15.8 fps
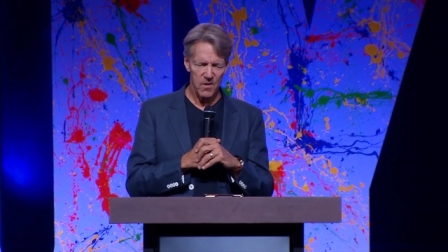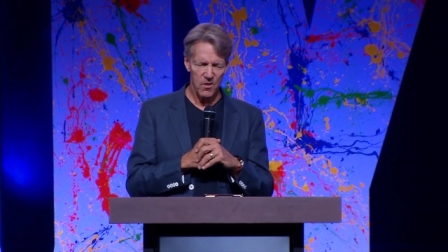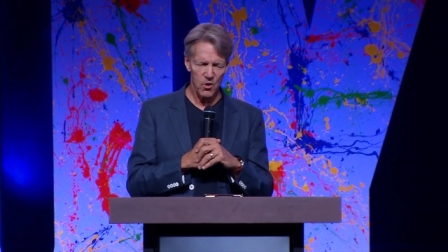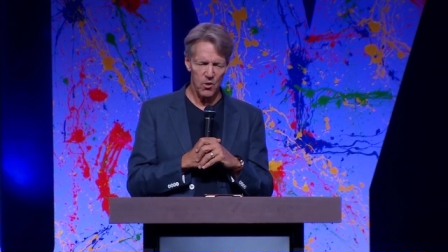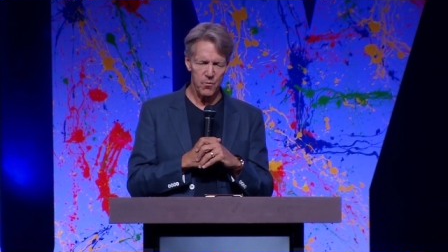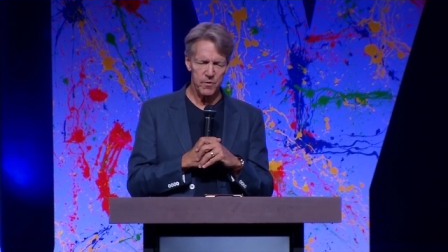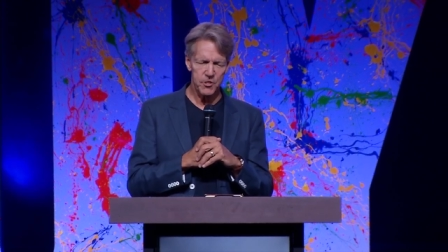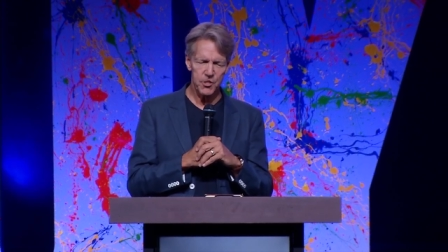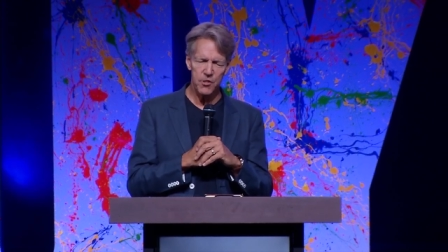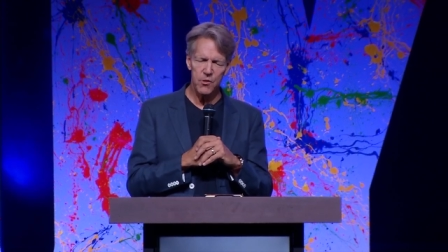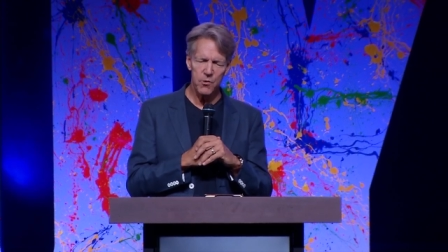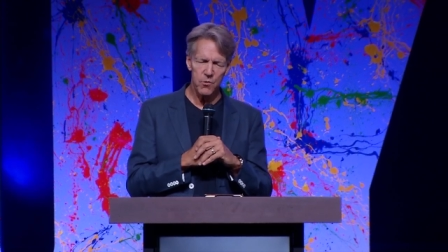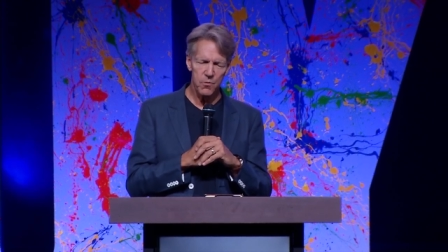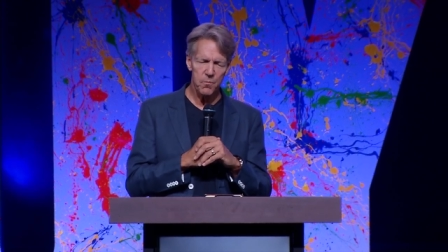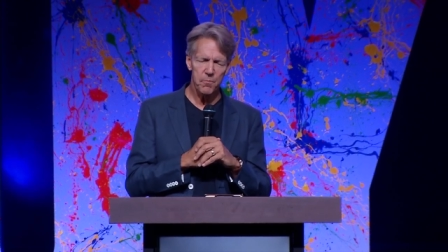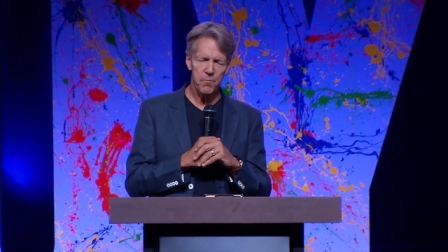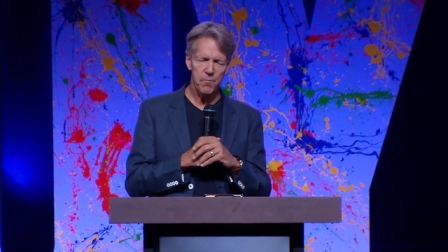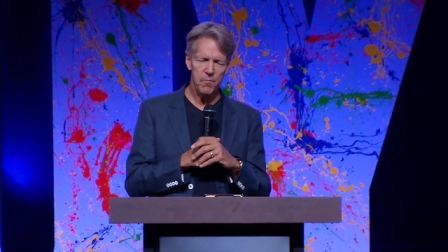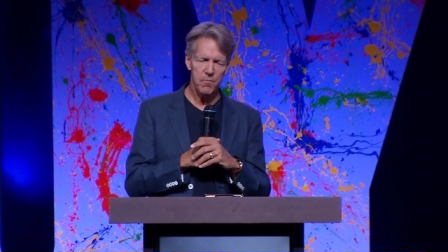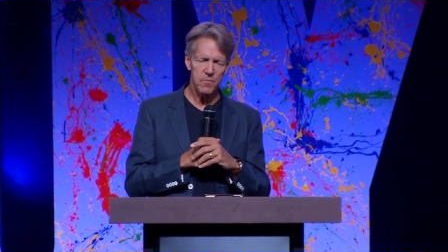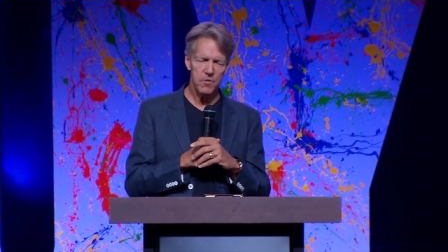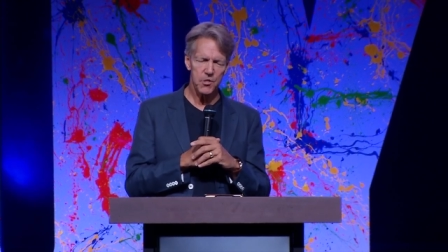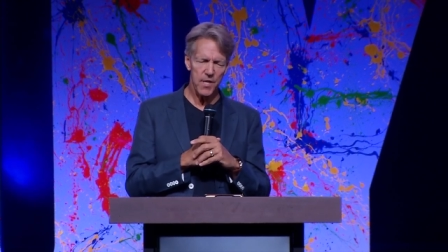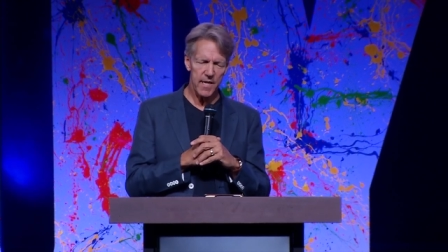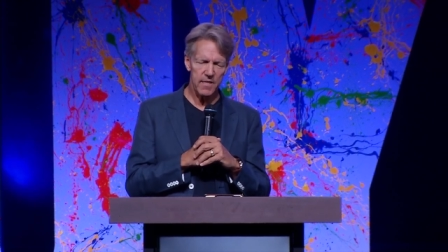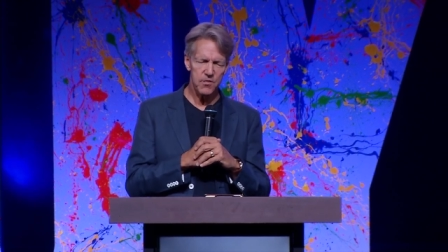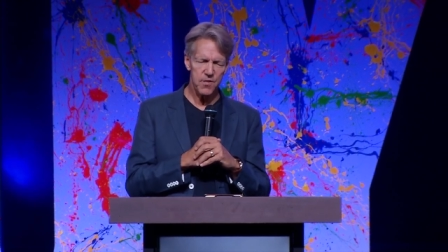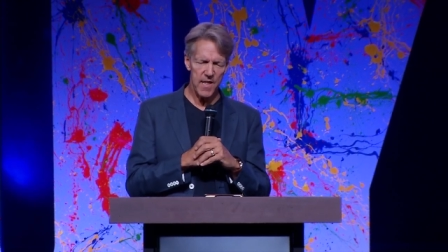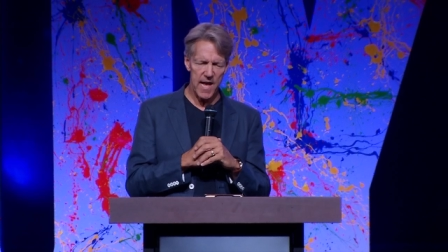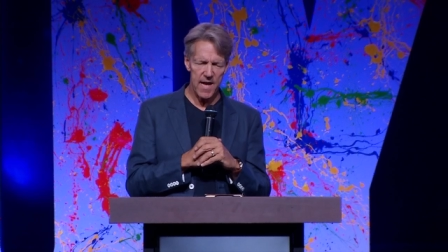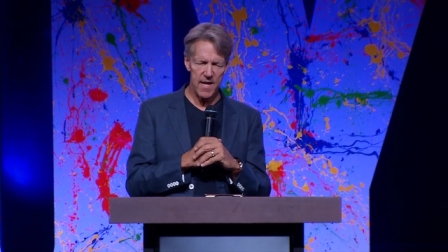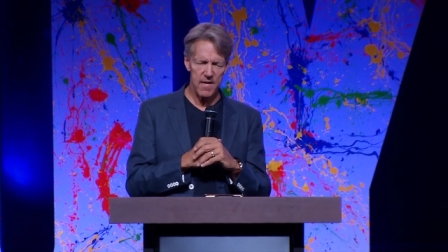Lord, would you change
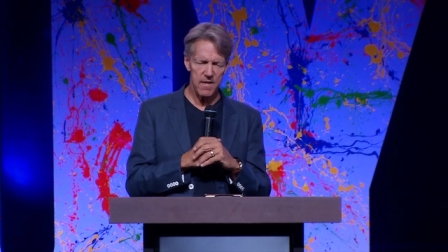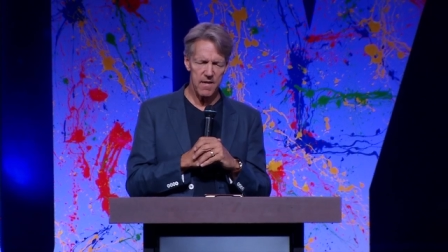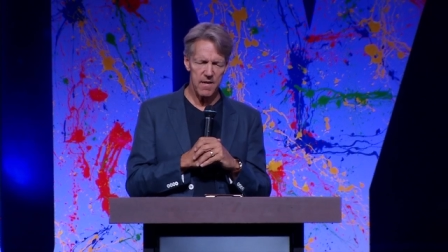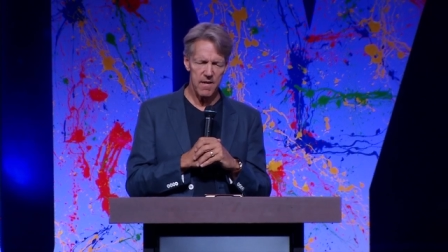that?